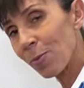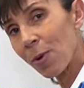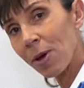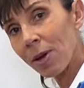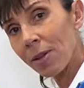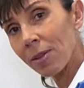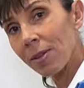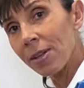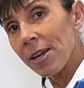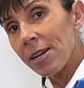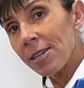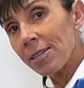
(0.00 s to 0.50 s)

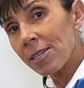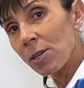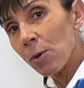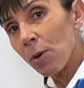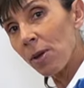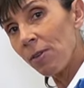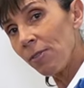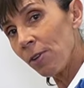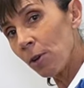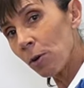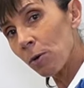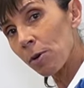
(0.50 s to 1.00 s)
well. So
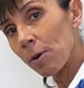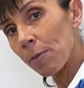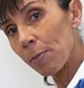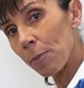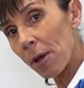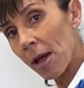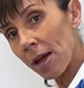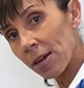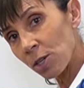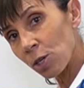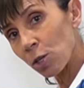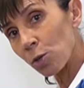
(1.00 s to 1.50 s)
if you're
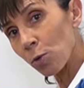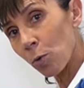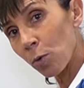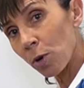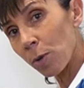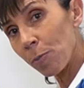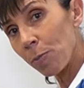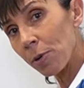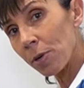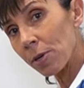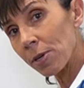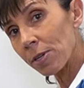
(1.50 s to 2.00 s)
a
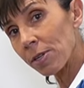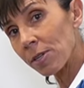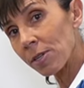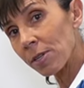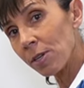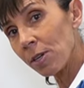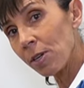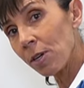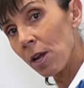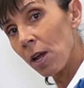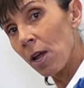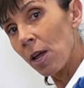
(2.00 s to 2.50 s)
shorter
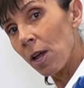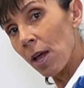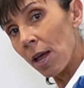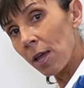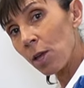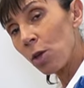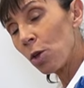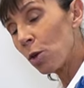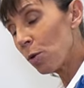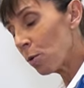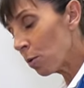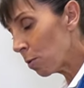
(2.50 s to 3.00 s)
person,
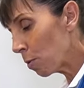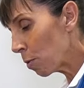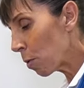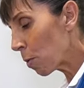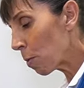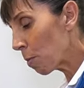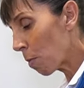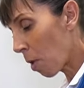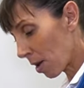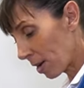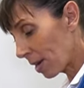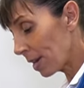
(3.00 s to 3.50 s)
you
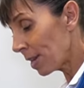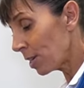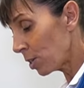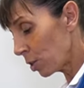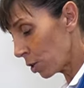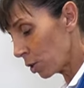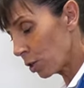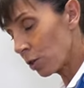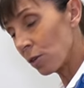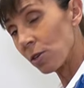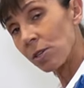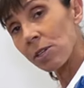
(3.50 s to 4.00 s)
might need
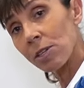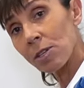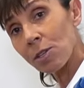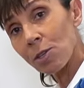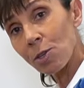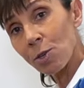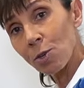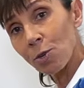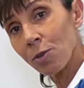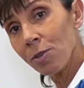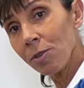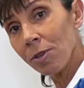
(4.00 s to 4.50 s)
to use a
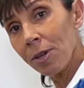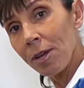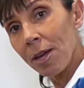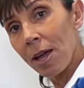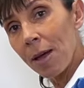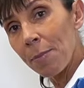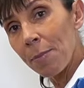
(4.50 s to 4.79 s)
stool,